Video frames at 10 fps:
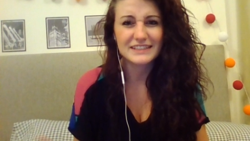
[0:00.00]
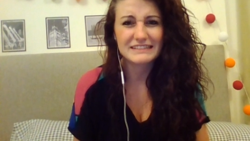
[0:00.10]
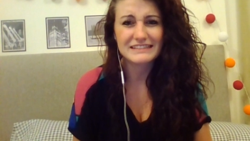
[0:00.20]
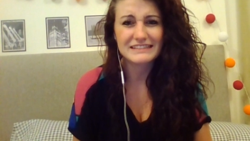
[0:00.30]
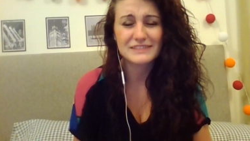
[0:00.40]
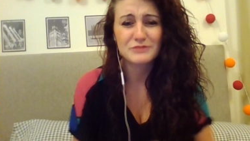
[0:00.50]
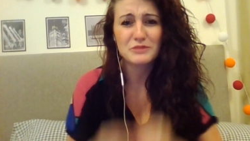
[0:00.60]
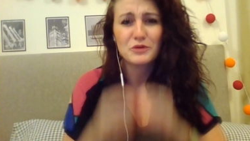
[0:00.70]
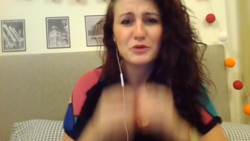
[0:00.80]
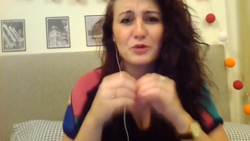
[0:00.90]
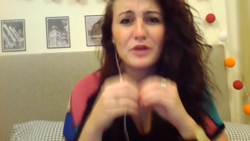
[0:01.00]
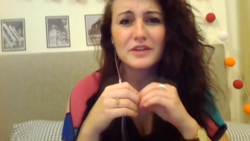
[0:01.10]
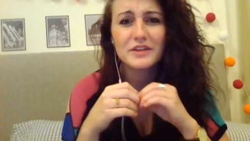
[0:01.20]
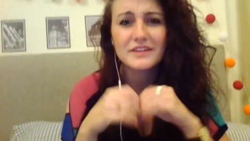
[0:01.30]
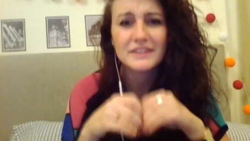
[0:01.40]
it's really poor
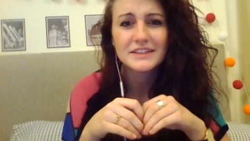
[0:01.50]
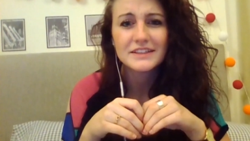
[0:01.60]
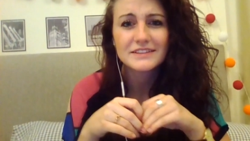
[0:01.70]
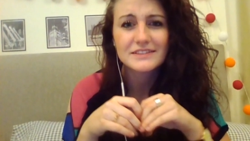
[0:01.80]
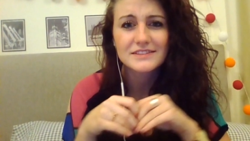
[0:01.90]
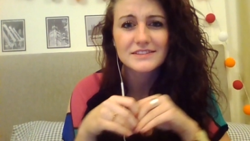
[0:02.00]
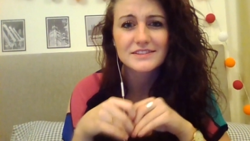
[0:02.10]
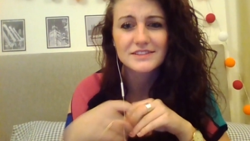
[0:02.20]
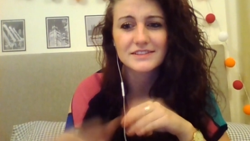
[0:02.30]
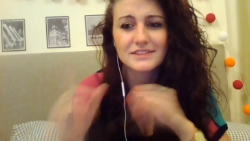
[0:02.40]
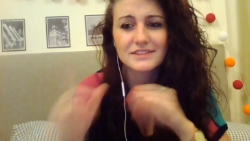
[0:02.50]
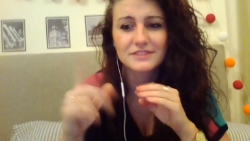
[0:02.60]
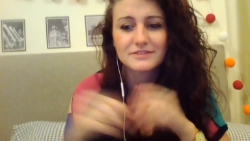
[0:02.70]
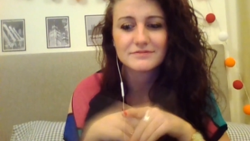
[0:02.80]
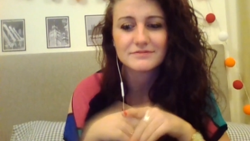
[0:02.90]
quality because this is just a little
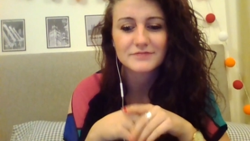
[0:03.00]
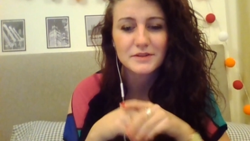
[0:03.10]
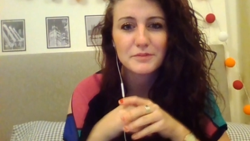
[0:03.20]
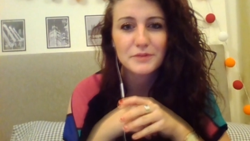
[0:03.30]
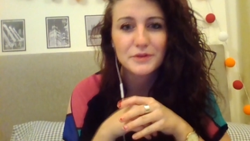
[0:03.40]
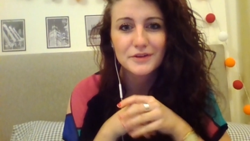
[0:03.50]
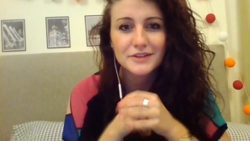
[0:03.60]
computer.